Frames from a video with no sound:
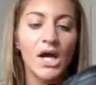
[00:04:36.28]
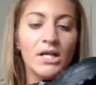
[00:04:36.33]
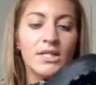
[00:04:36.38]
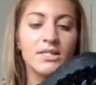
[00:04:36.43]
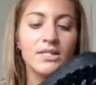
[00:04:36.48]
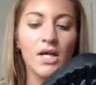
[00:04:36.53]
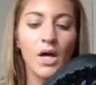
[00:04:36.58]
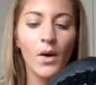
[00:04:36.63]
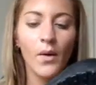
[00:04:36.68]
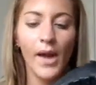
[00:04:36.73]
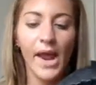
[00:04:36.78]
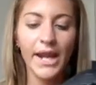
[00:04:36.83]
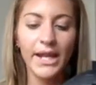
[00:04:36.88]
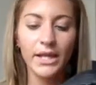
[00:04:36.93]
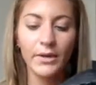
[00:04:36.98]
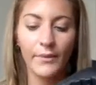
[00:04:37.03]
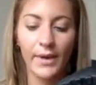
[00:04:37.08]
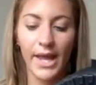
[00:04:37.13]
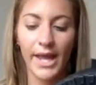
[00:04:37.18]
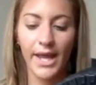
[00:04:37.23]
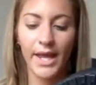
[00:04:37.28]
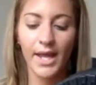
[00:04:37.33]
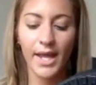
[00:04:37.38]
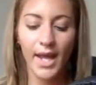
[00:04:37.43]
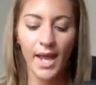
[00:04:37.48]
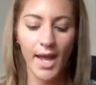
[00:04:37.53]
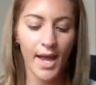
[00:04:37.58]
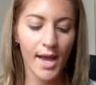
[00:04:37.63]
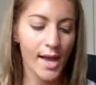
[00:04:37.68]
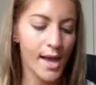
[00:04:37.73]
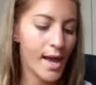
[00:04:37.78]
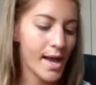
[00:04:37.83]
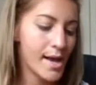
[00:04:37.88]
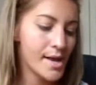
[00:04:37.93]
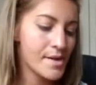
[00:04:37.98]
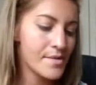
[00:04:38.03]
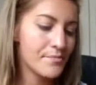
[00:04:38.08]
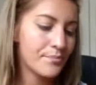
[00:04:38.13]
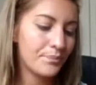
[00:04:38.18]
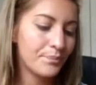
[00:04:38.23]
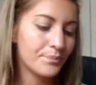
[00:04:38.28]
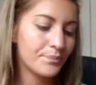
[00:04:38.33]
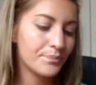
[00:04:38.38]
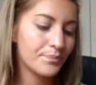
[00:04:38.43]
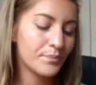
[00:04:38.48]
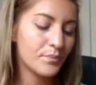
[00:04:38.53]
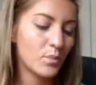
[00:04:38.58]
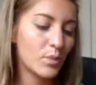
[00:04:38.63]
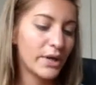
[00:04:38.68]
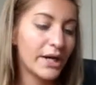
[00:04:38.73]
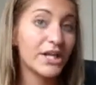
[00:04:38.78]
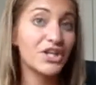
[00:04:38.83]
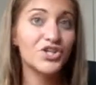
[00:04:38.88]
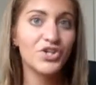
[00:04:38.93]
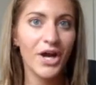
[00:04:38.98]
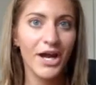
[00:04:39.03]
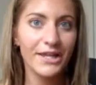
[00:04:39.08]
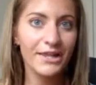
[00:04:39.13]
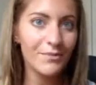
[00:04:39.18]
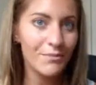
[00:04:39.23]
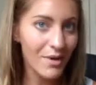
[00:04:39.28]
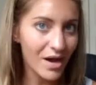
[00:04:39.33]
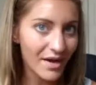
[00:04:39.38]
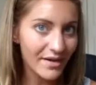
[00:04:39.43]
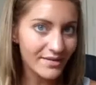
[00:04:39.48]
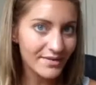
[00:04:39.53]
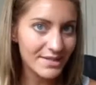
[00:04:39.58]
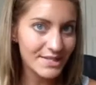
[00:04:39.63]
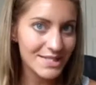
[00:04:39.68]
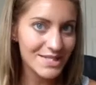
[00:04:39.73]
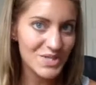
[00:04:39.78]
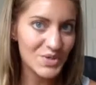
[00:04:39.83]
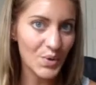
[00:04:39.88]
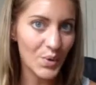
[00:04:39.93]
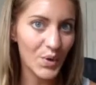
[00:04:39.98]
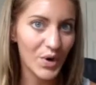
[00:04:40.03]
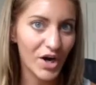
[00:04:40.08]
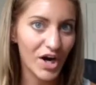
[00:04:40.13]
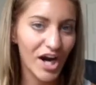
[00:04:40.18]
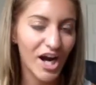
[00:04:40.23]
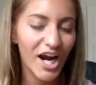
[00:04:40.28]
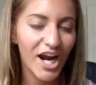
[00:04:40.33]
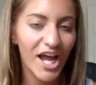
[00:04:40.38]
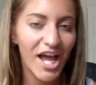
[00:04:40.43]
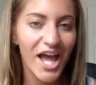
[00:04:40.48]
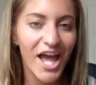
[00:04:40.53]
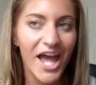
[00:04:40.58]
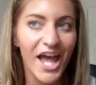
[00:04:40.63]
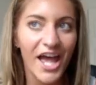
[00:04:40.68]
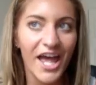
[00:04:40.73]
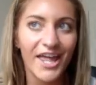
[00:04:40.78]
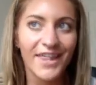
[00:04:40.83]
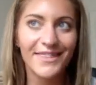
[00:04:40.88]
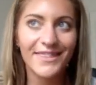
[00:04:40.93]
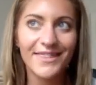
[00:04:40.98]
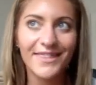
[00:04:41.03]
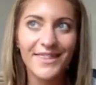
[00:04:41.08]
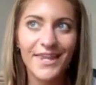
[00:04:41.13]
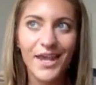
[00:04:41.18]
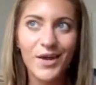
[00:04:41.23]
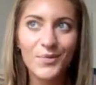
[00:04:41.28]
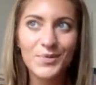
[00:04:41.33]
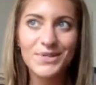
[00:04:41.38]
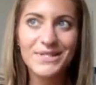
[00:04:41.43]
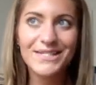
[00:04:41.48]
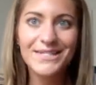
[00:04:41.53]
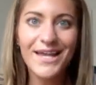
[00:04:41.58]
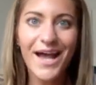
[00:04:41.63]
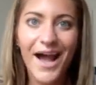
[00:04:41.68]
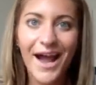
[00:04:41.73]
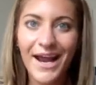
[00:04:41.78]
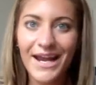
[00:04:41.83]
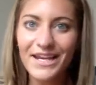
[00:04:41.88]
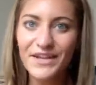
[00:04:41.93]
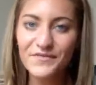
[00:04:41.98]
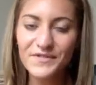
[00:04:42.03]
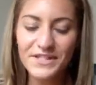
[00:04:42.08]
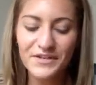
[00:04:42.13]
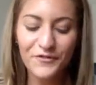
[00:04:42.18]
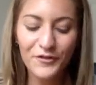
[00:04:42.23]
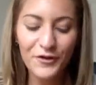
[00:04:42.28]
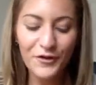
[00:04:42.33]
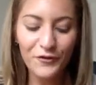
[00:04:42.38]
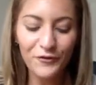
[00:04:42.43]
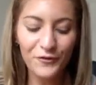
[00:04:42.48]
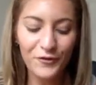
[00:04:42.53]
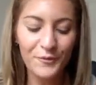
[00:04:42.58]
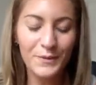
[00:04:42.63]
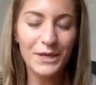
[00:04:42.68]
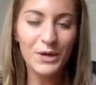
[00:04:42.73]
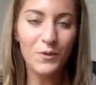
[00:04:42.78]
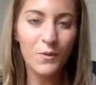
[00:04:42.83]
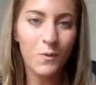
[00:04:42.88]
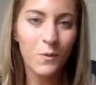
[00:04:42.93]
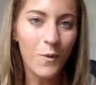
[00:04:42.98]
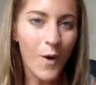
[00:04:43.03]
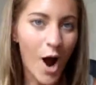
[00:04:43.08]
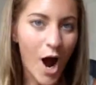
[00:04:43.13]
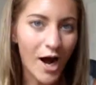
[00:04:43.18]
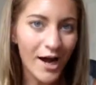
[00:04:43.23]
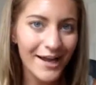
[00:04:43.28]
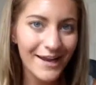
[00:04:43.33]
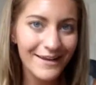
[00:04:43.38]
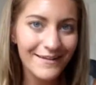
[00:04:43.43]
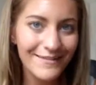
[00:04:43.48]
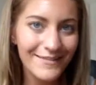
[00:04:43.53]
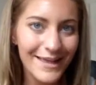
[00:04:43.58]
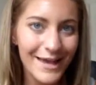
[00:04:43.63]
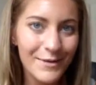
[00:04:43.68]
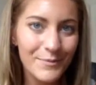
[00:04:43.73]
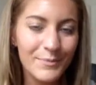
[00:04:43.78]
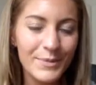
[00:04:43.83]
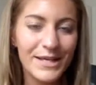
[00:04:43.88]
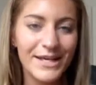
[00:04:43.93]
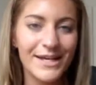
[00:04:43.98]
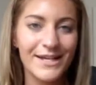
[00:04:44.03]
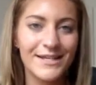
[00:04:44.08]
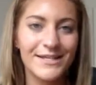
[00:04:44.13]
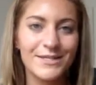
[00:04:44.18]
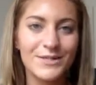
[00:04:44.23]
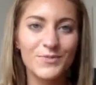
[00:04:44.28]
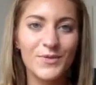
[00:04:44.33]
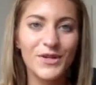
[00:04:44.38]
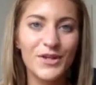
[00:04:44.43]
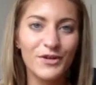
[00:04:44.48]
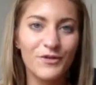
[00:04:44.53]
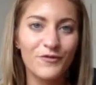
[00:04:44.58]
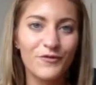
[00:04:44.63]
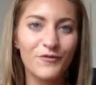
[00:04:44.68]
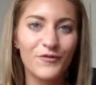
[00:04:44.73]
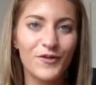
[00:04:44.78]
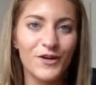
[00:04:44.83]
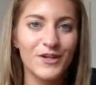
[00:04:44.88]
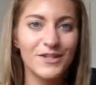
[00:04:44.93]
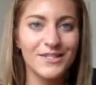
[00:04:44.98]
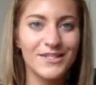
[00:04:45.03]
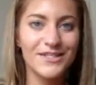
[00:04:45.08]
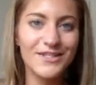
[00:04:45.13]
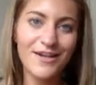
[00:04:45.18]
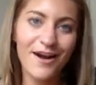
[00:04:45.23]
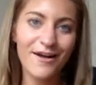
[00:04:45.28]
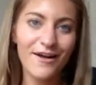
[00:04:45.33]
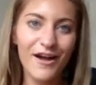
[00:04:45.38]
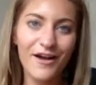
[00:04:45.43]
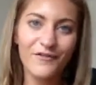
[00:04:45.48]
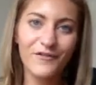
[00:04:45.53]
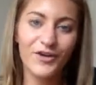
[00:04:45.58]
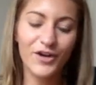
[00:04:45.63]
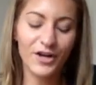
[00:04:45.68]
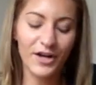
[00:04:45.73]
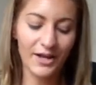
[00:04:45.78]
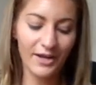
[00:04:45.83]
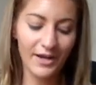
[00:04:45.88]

So anyway, um, when I tried them on at the store, it was kind of difficult for me to walk in them because when you first start off, you're